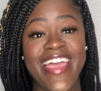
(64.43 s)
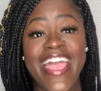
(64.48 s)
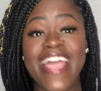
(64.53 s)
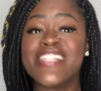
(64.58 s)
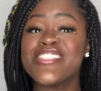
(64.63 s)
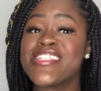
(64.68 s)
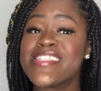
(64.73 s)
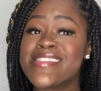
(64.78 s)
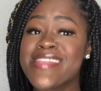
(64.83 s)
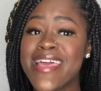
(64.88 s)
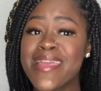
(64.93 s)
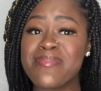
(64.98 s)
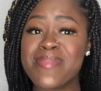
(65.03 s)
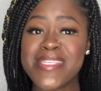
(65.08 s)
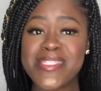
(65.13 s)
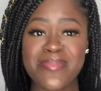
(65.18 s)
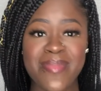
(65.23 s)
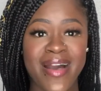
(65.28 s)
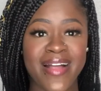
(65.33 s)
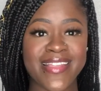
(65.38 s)
And just like
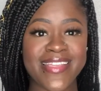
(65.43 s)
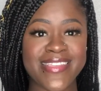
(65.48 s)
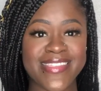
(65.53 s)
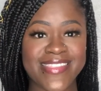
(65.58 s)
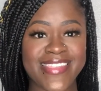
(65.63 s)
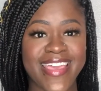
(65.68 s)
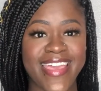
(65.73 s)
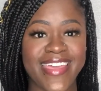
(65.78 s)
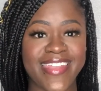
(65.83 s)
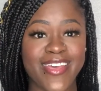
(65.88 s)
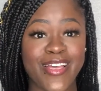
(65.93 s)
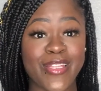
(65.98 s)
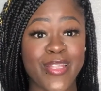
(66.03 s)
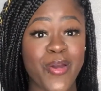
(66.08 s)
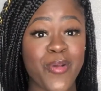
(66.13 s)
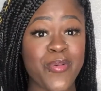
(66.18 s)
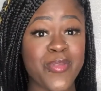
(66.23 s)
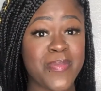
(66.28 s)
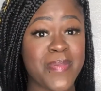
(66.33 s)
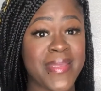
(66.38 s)
Miss Mollie said, along with